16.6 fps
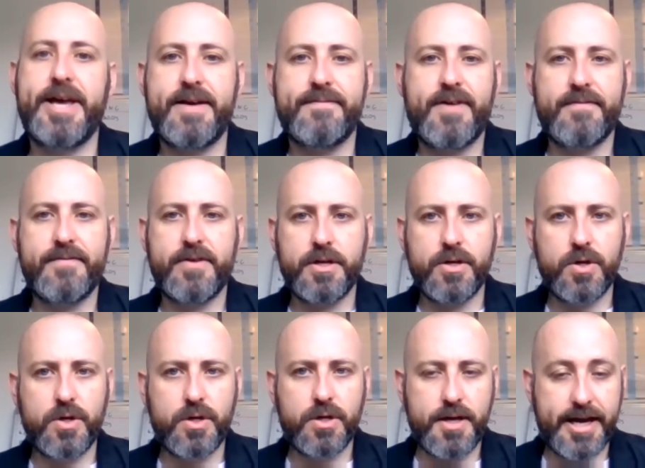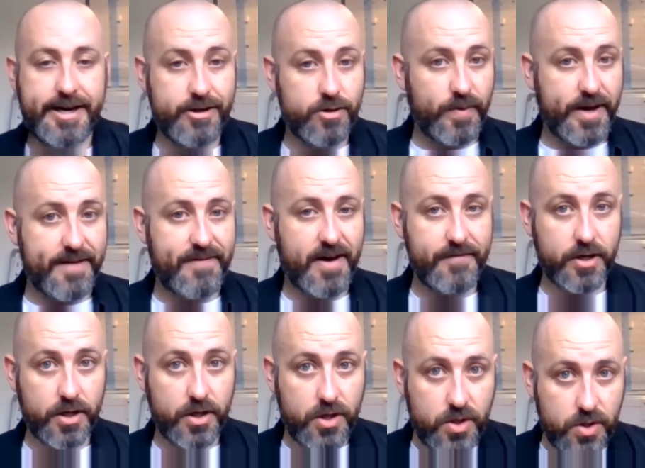way of having
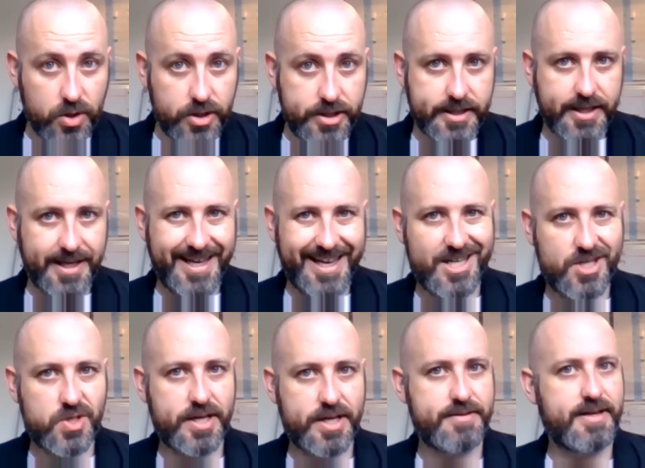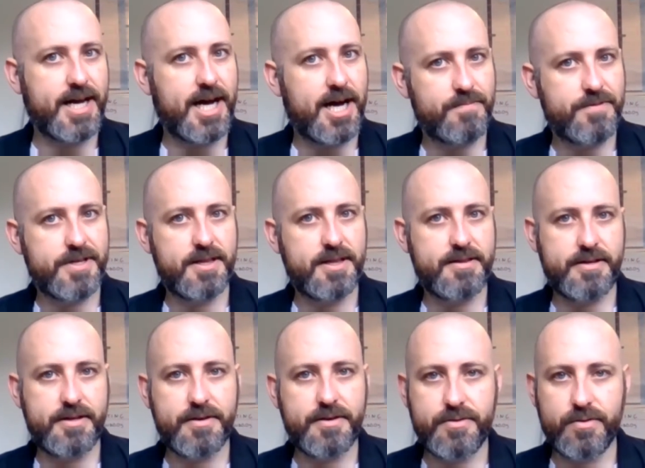good, interesting obstacles
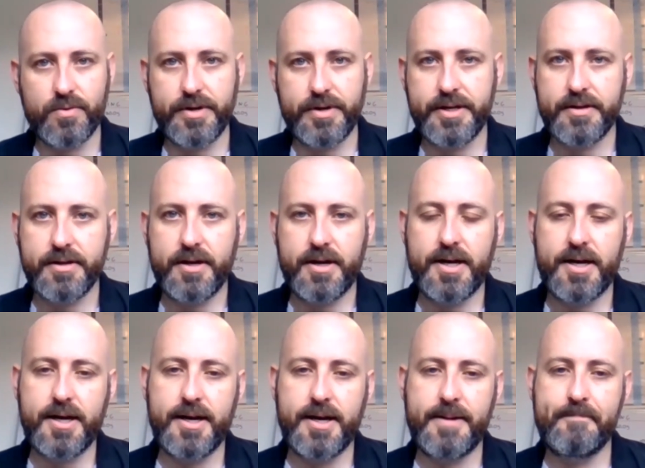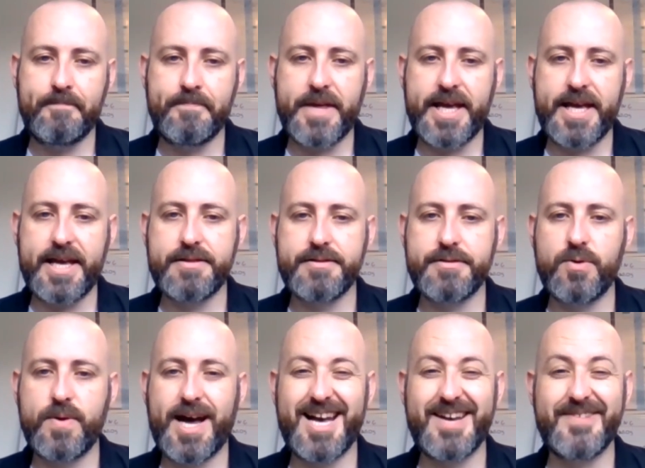in your story is
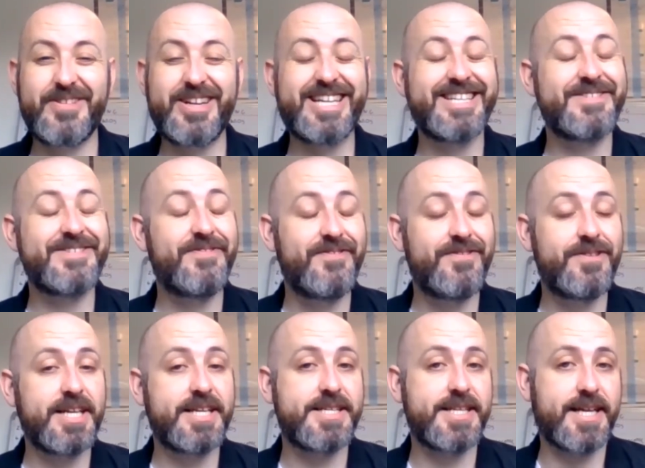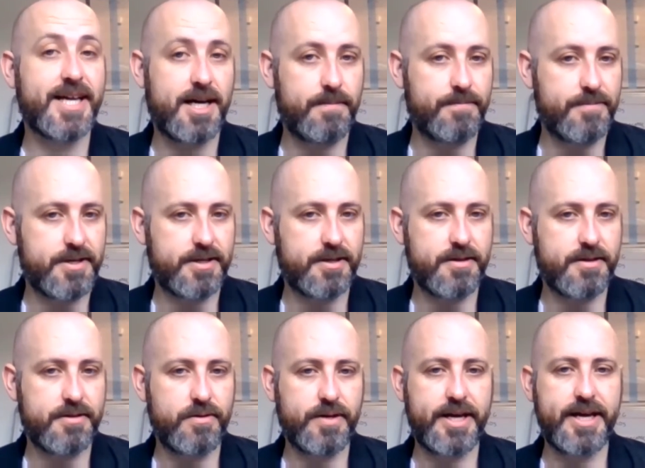to have conflicting obstacles.
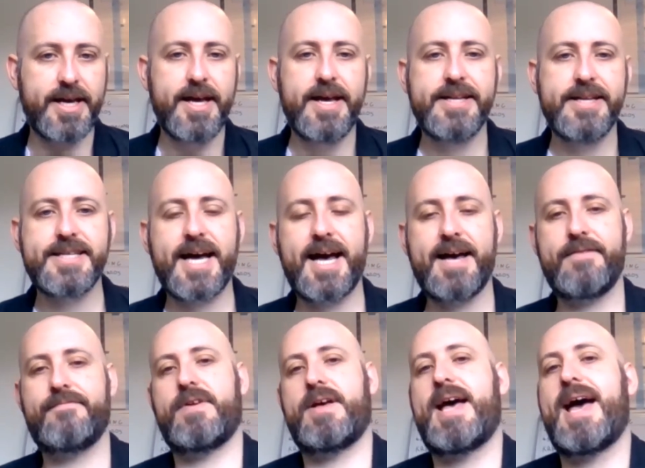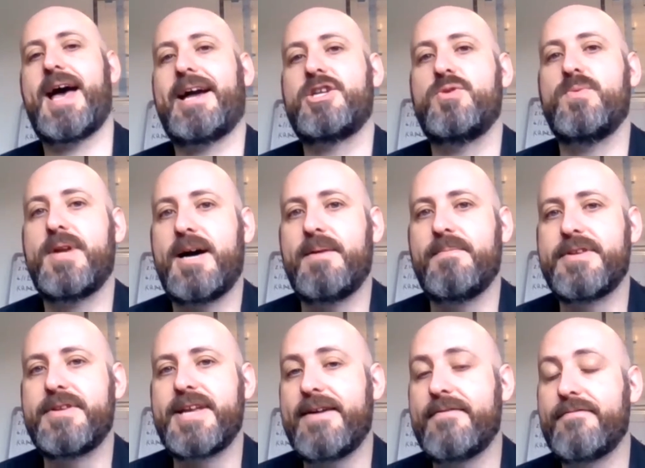Okay, to
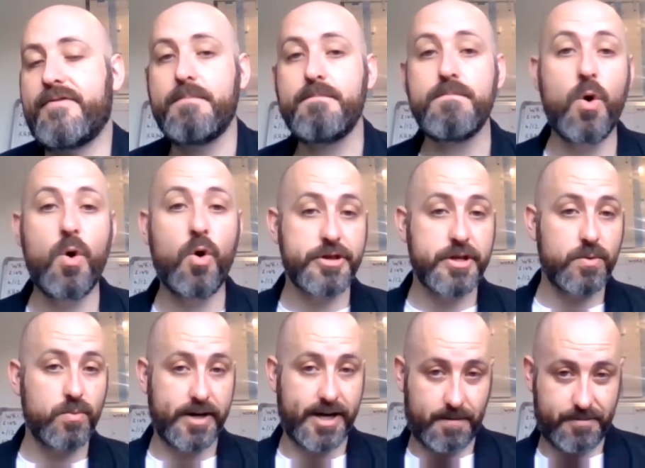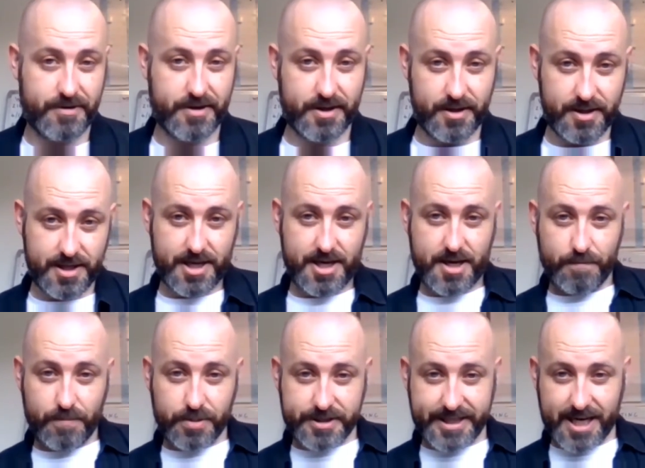have more than one obstacle,
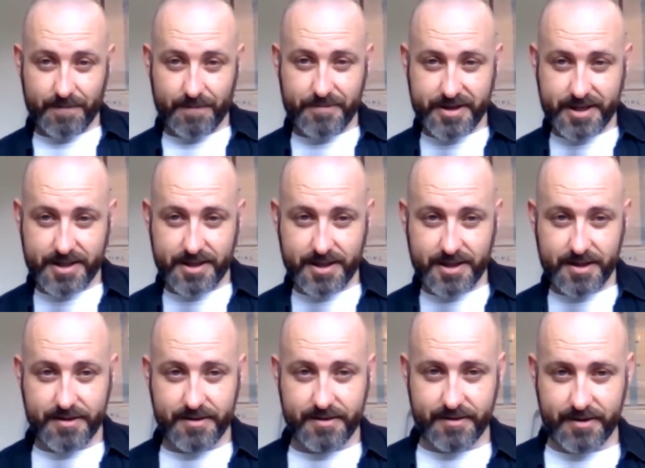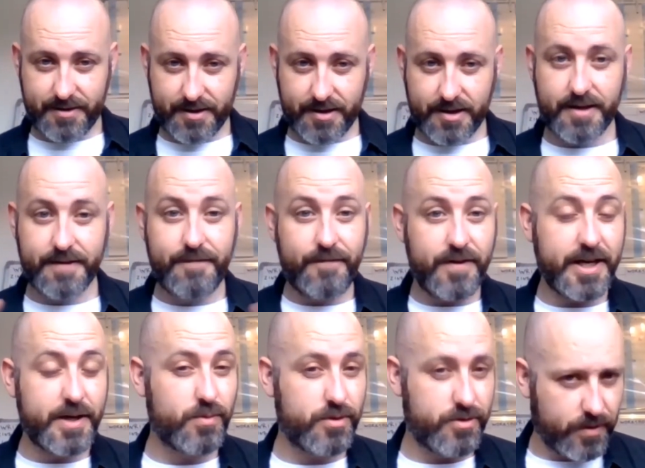but the obstacles
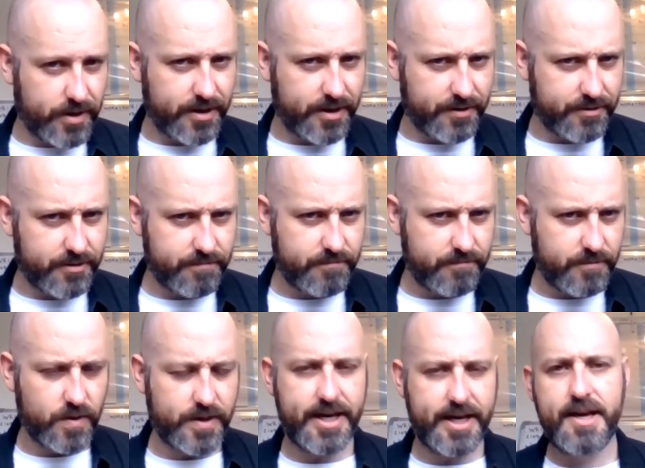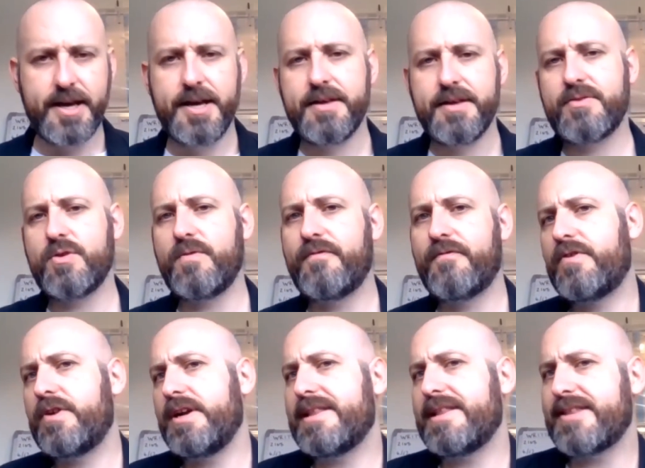conflict with one another. Okay, so
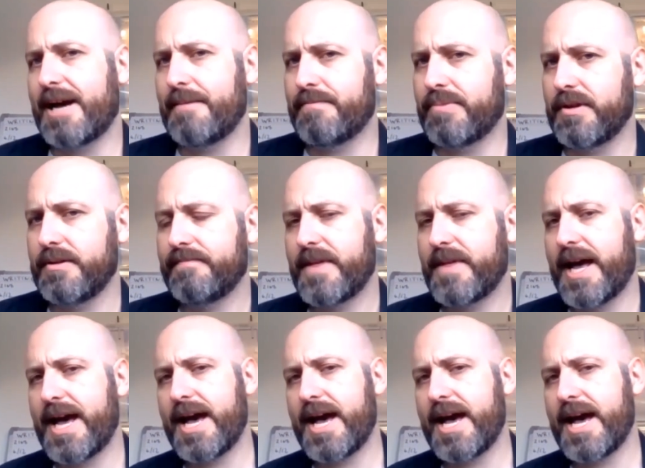for example,